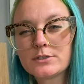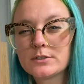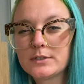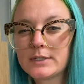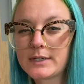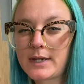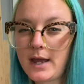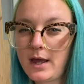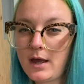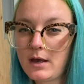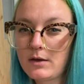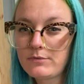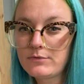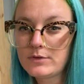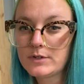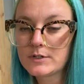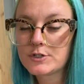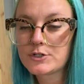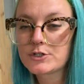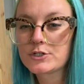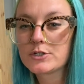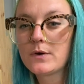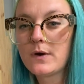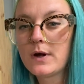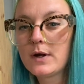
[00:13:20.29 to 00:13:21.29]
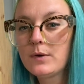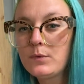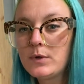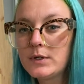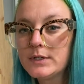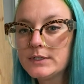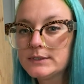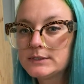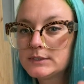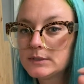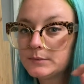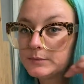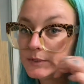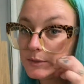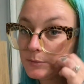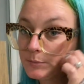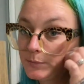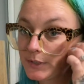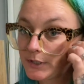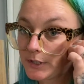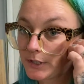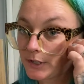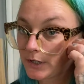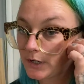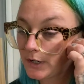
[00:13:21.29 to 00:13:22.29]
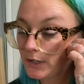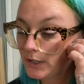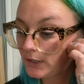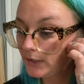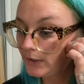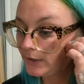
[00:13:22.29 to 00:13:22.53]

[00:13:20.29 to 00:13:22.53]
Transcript: are like half inch so I wanted something bigger